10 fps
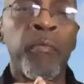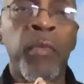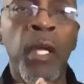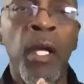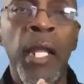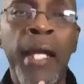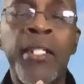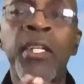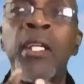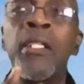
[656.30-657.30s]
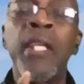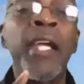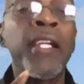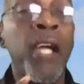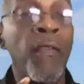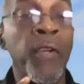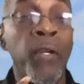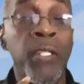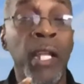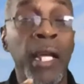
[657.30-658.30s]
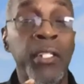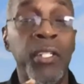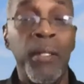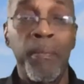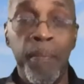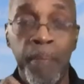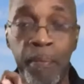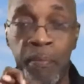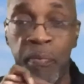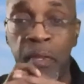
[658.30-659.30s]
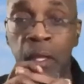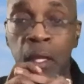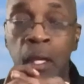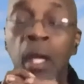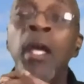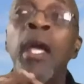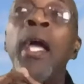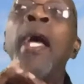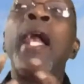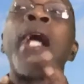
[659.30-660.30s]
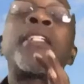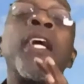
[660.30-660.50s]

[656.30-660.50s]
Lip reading: elections and governor's elections? And I tell